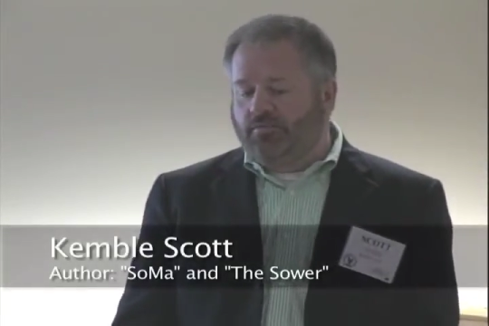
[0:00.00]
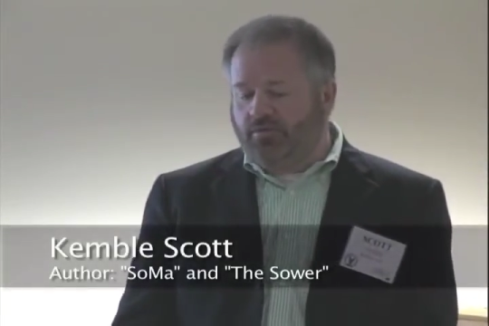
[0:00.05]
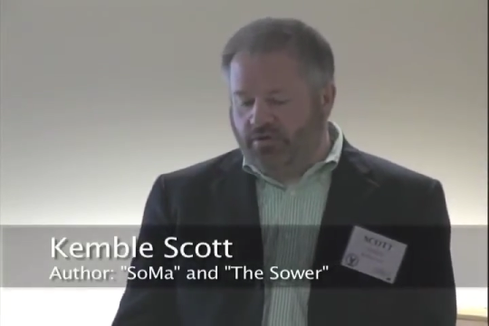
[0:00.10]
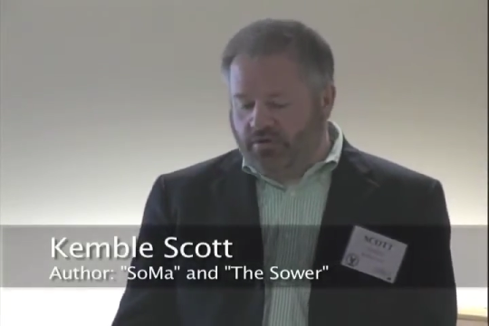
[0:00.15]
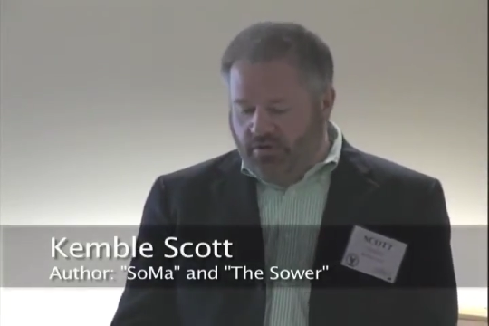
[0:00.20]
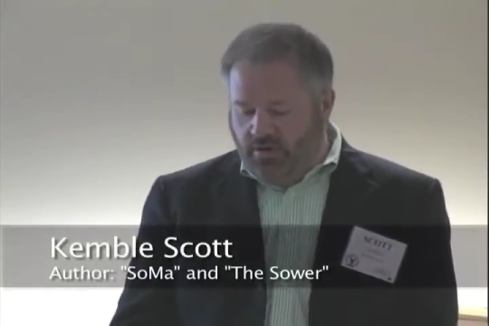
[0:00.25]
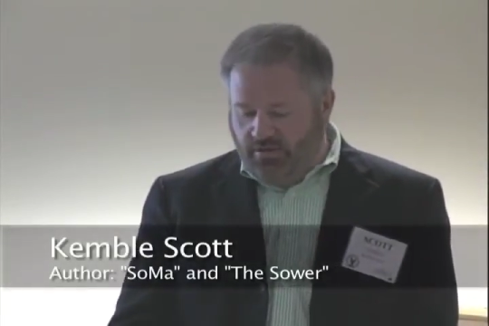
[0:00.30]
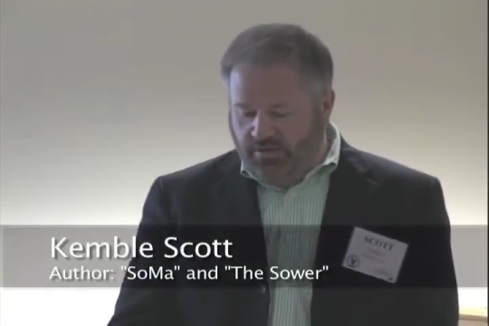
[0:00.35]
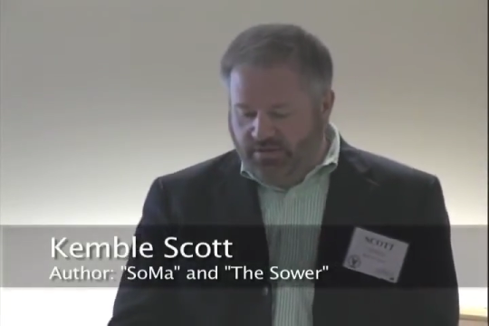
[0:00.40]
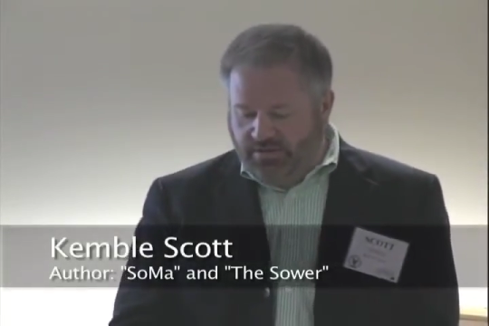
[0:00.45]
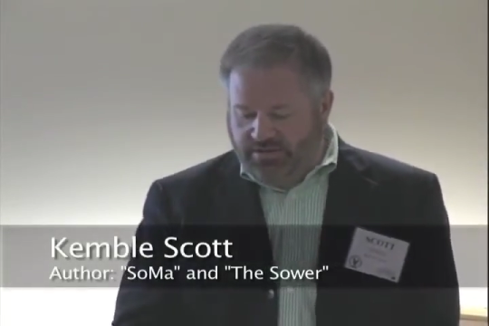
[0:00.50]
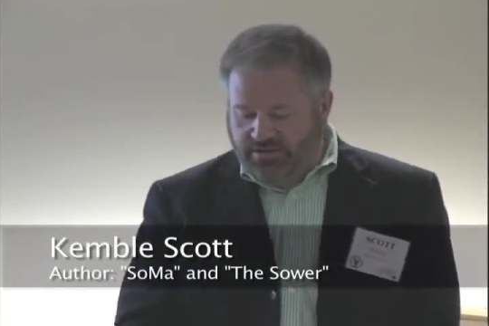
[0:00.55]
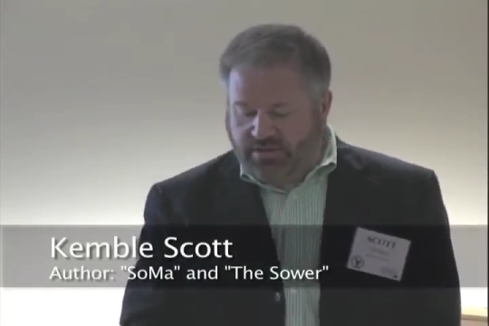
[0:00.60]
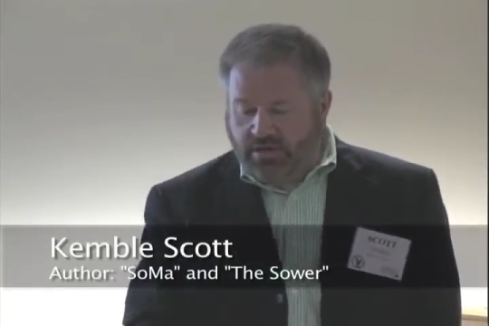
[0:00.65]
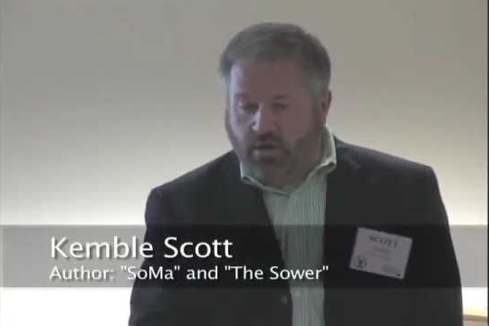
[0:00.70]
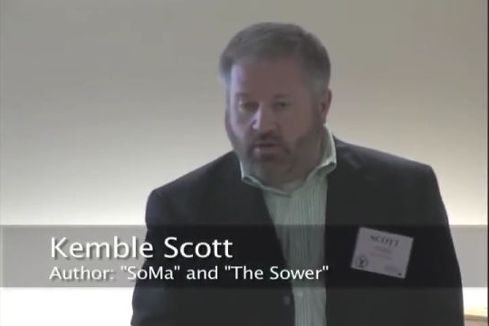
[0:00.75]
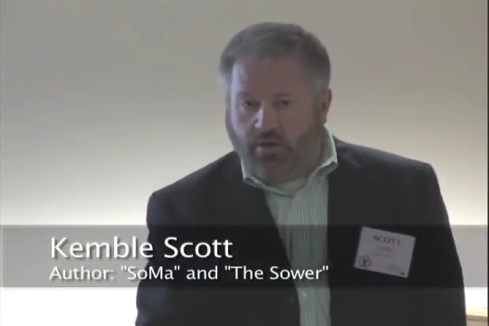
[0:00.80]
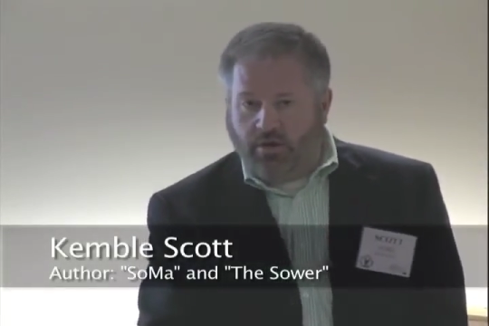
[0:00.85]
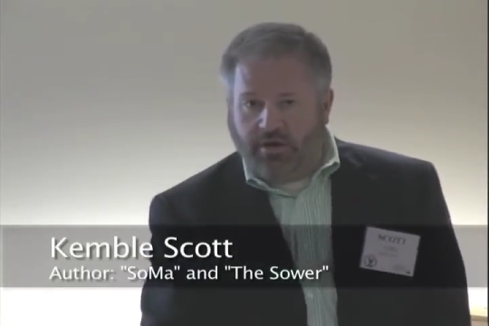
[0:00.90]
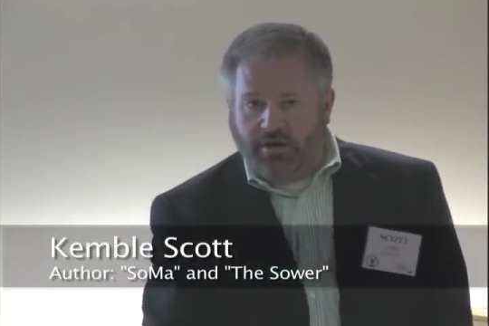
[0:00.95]
a book called The
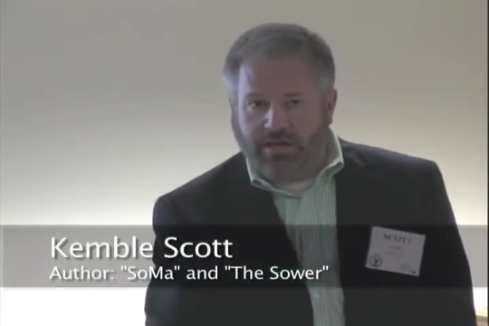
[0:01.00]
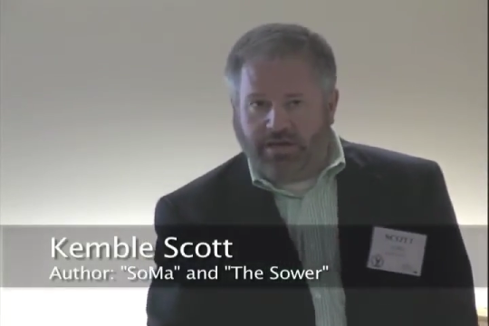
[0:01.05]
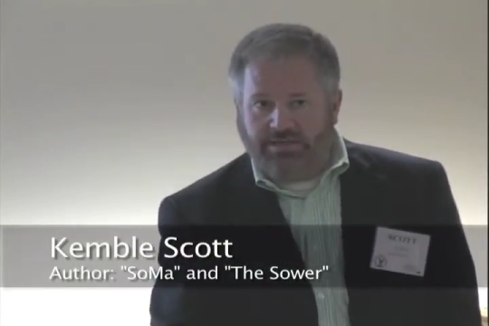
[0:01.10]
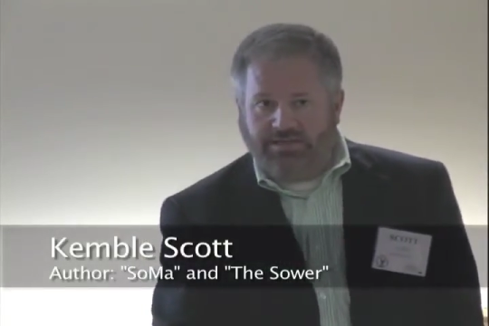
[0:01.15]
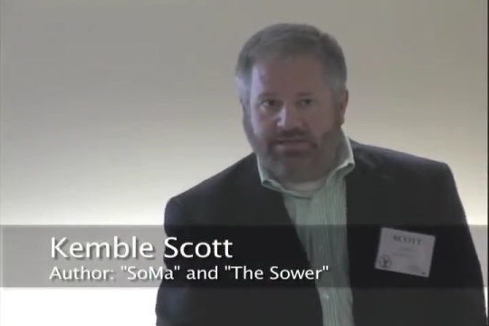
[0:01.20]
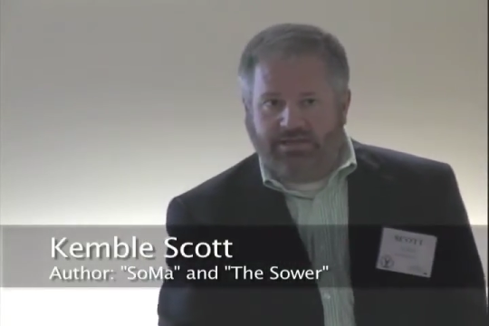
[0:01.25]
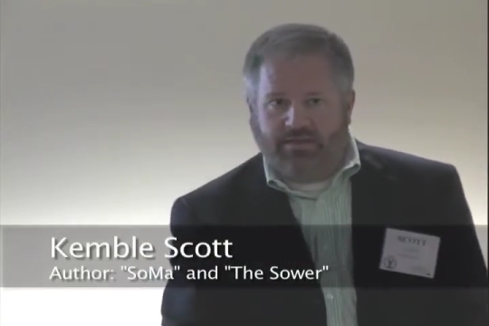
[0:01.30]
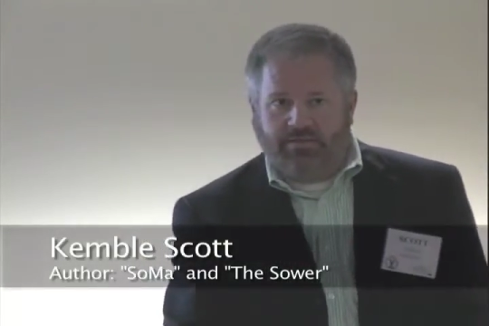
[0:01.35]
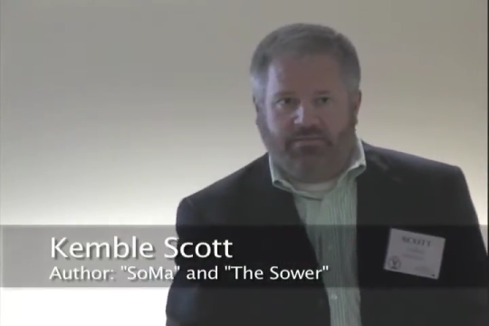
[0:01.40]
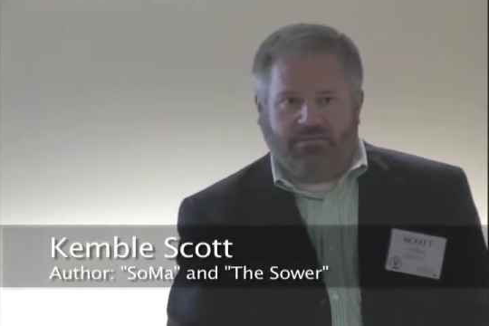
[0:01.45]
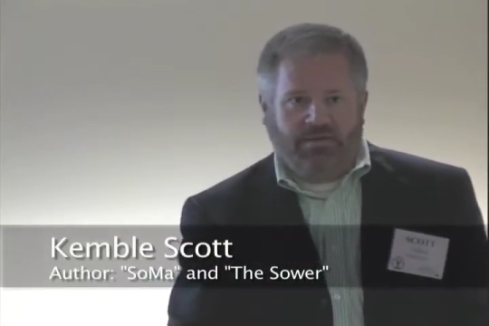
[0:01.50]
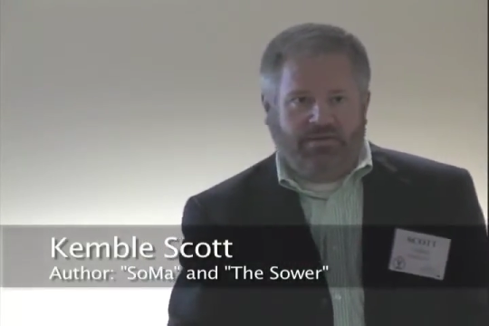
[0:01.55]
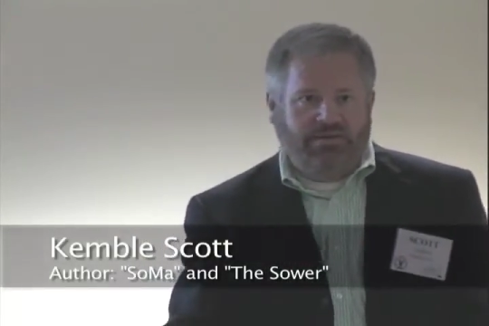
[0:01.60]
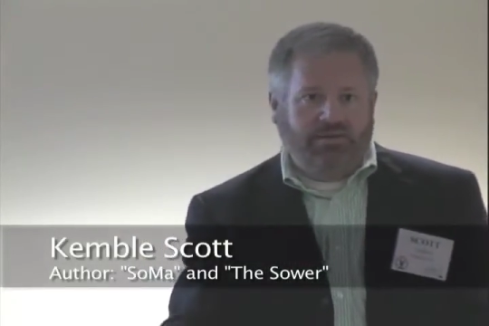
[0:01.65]
Sower, and it's a,